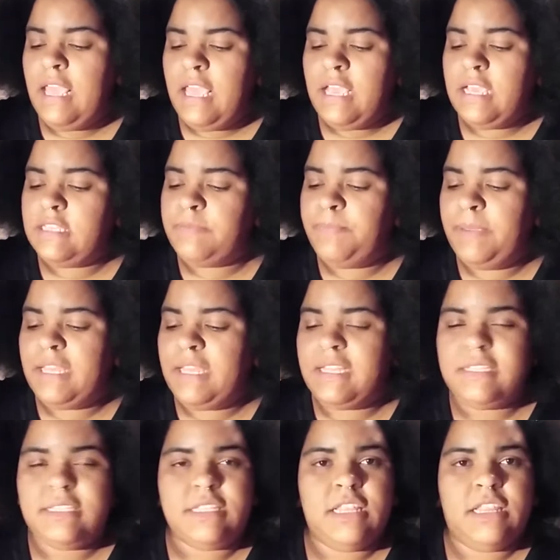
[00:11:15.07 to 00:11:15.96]
is
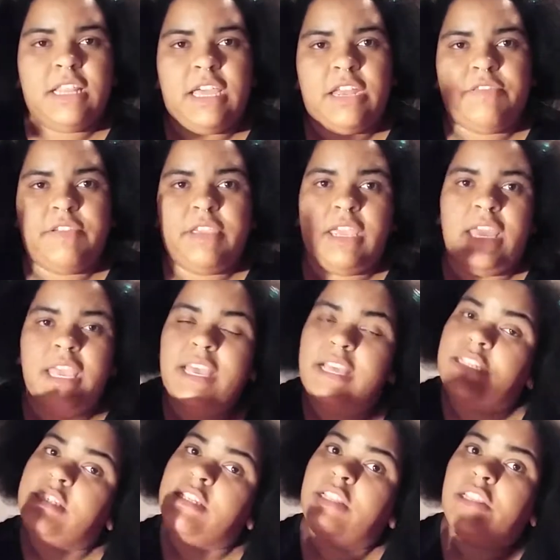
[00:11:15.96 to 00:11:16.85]
because the lettering
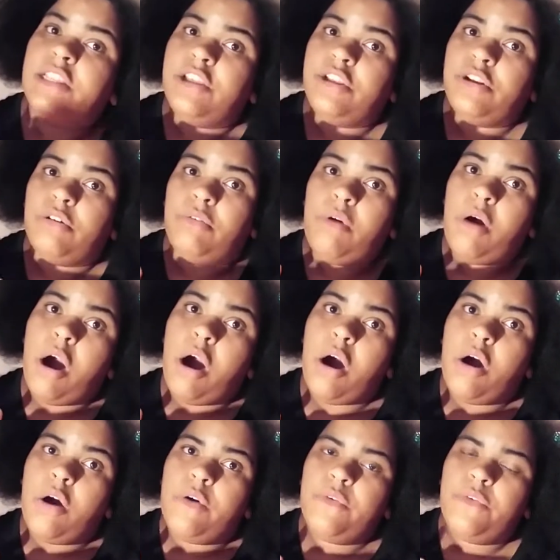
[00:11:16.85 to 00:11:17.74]
is a little
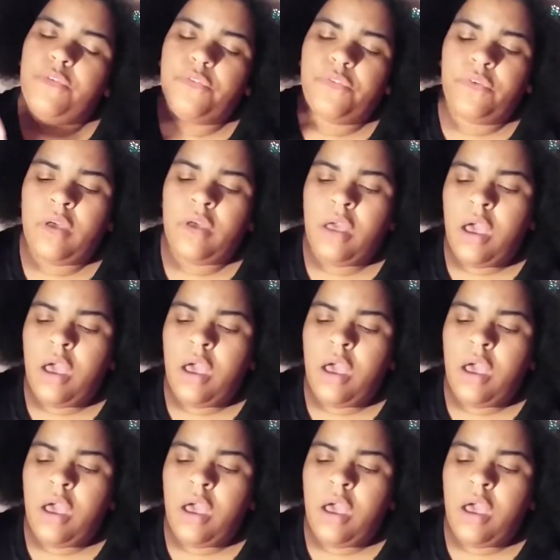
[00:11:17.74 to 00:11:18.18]
off.